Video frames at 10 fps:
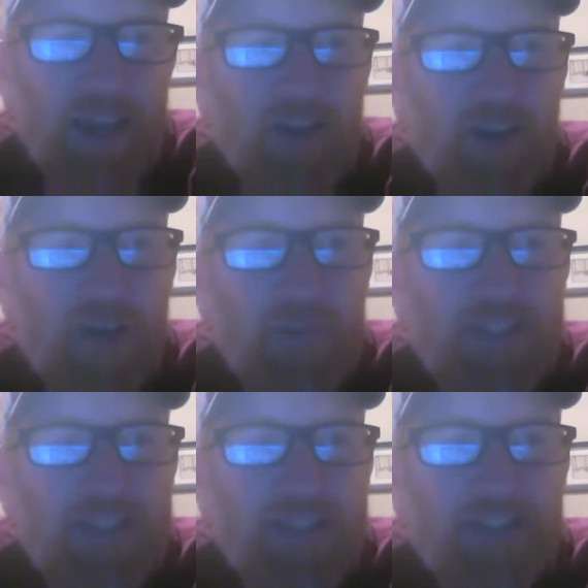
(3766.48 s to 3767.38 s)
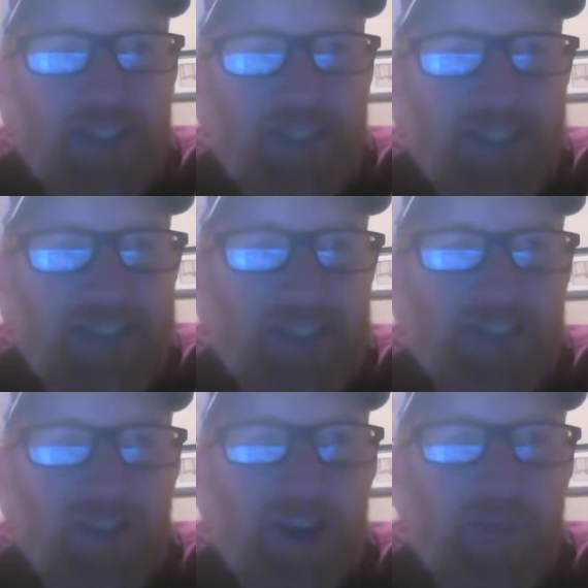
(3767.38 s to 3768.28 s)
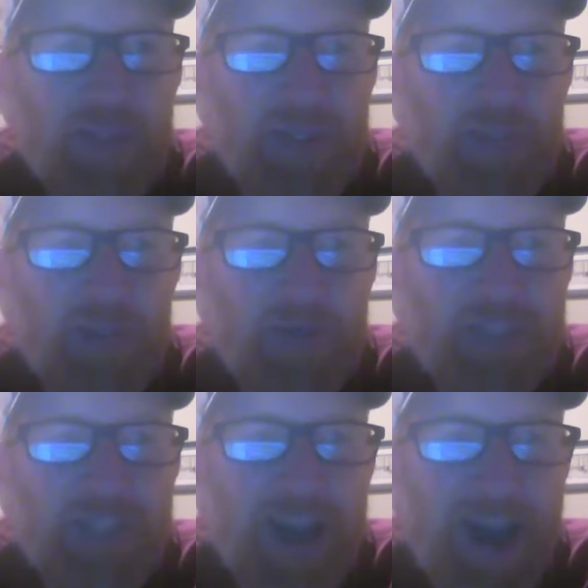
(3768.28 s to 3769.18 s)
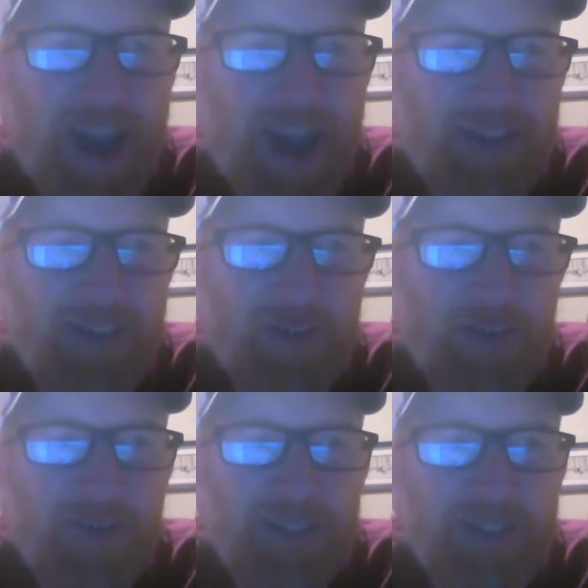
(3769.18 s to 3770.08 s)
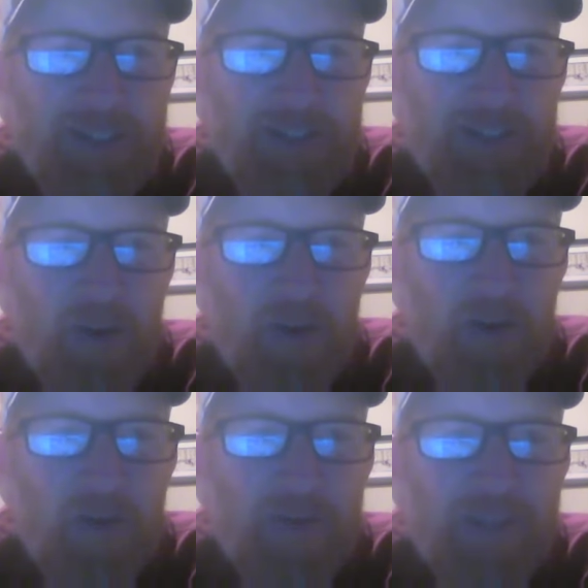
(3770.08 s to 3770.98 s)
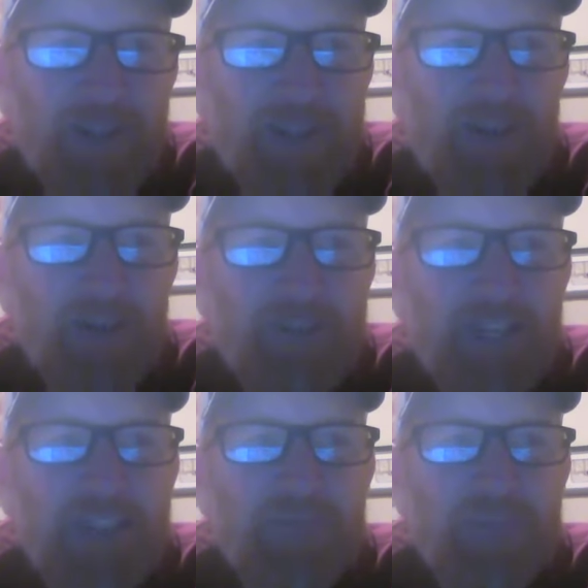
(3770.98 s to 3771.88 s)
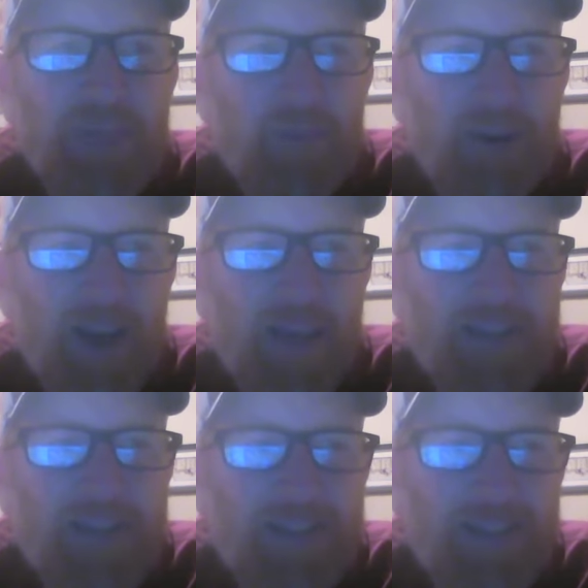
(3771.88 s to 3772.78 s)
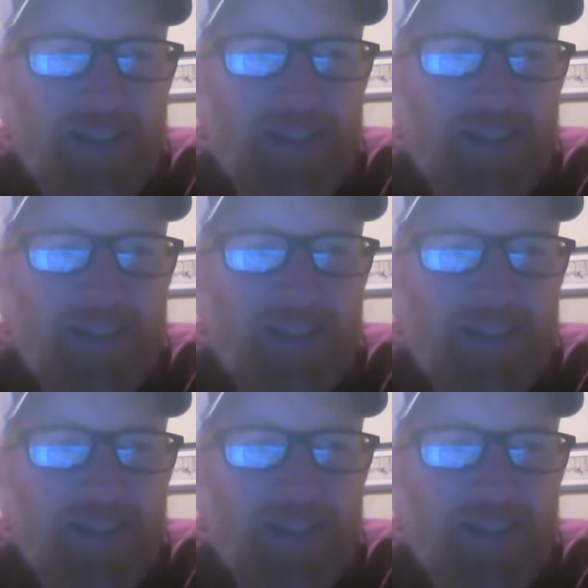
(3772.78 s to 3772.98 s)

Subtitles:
look up at the trees, I look up at the blue sky, I look over at the snow, take some deep breaths.